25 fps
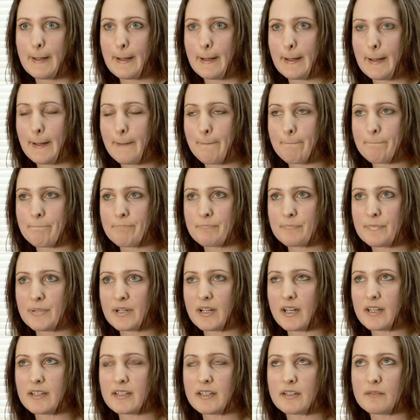But
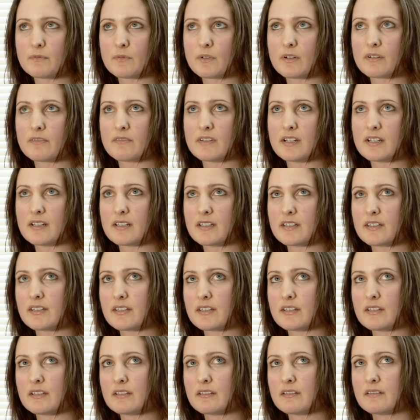I didn't want readers
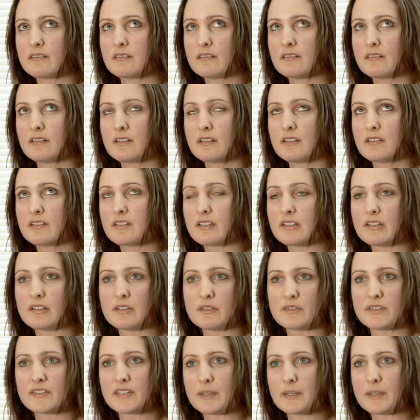to lose